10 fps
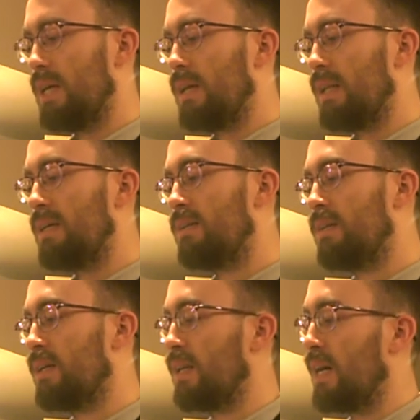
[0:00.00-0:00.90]

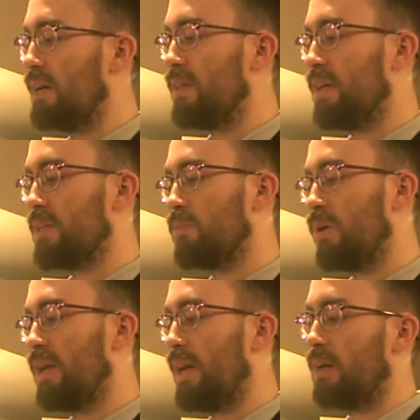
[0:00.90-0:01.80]
latently alive then as
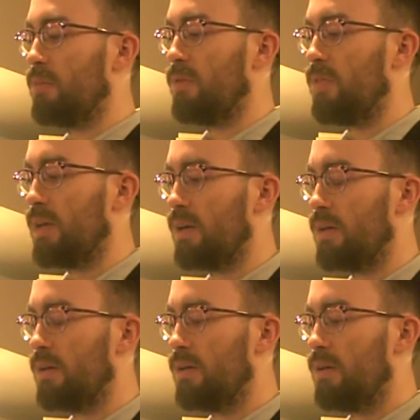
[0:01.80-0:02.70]
one animal thing,
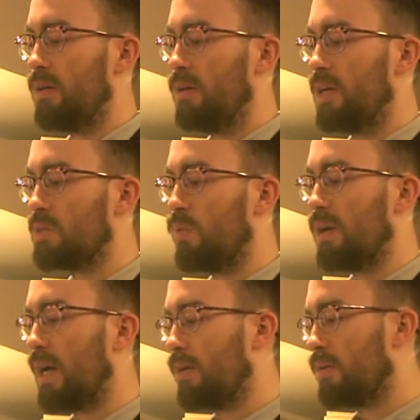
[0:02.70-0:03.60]
as one
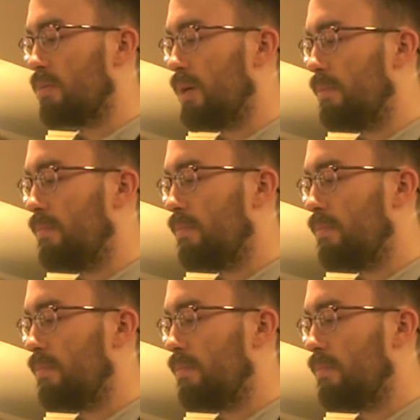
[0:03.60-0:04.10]
outer rim,